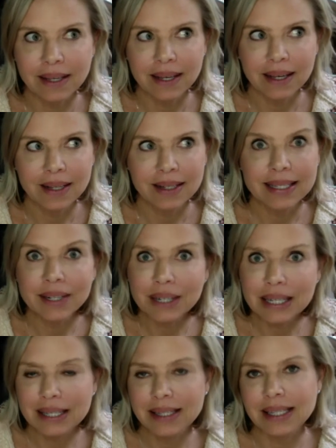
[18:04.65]

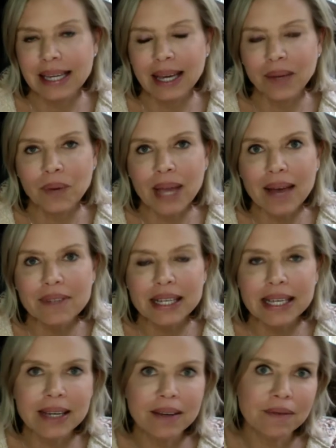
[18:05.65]
seriously, and we have to
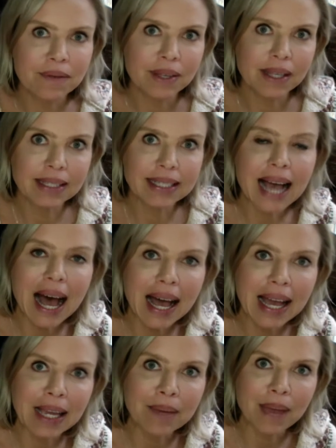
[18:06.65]
give
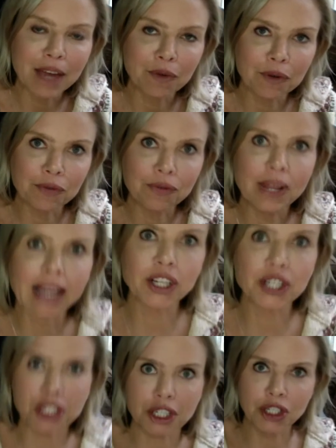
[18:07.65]
time and
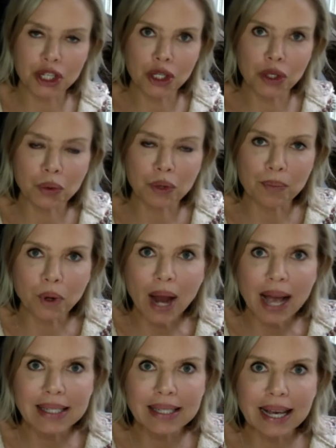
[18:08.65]
reflection to the
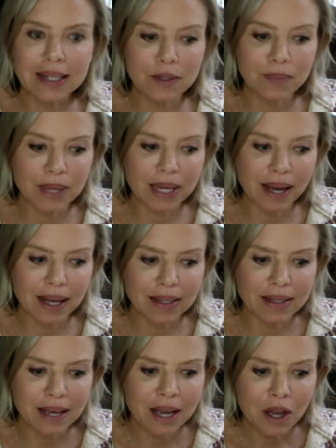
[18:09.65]
process, because
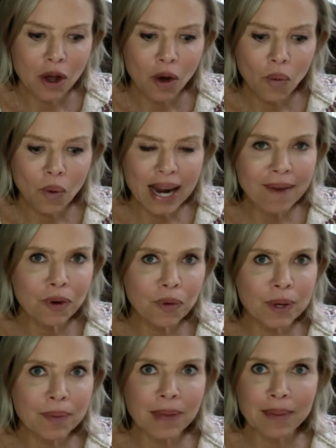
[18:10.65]
whatever we
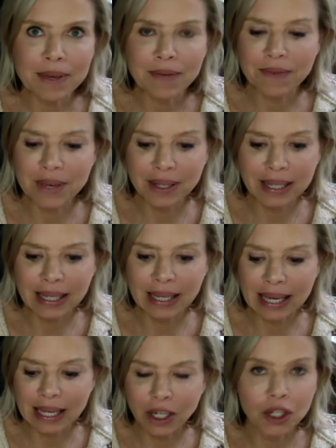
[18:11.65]
may be feeling
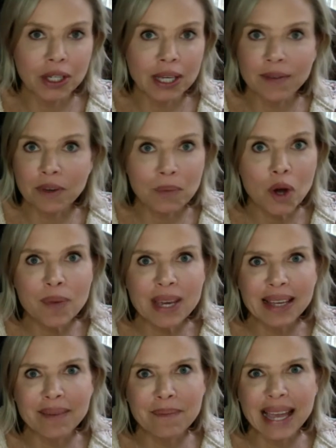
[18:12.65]
in a given moment
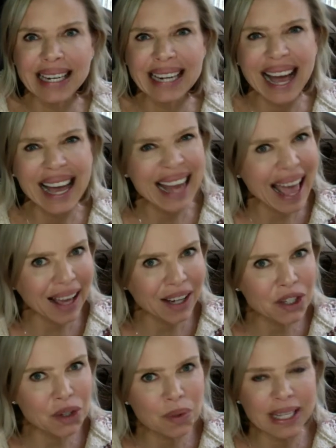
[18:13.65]
may not
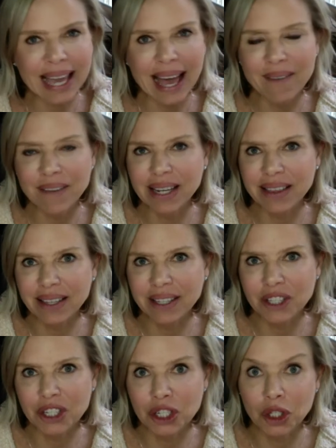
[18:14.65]
actually have anything
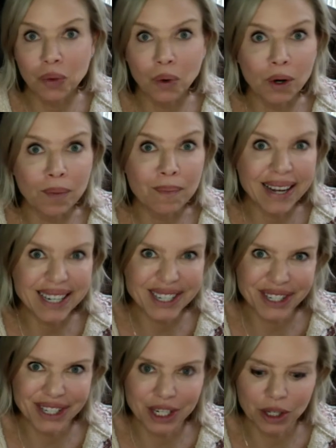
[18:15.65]
to do or much
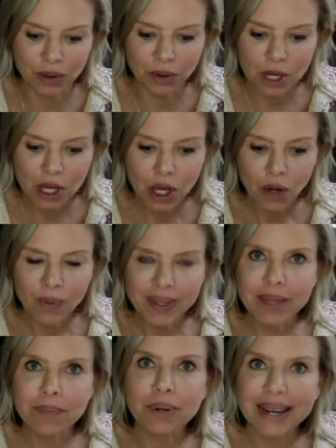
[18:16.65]
to do with the
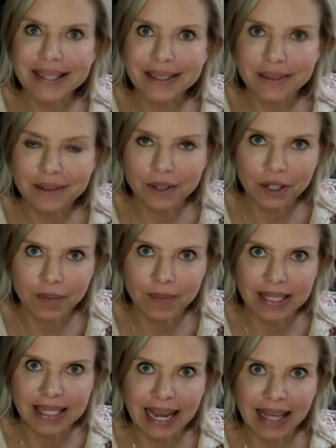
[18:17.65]
present
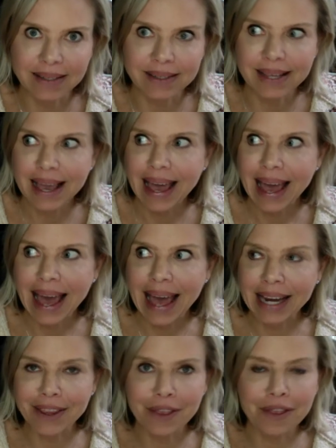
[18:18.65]
circumstance and
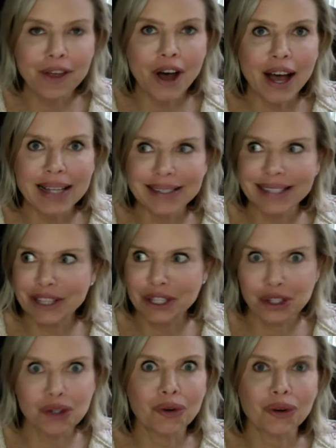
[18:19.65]
the thoughts and the
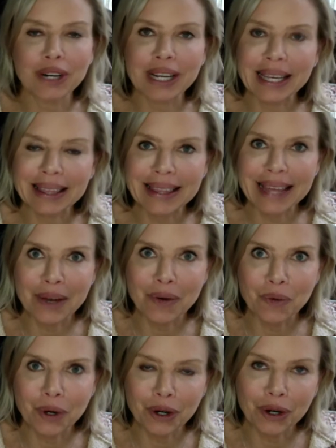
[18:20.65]
story that
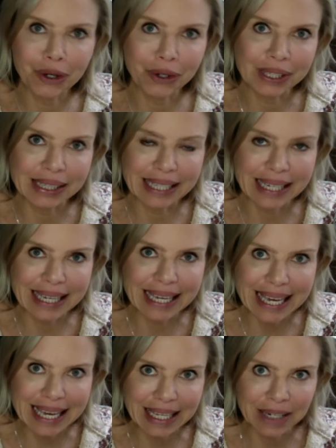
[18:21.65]
we're currently
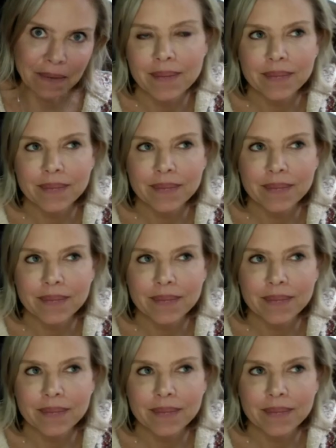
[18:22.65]
in.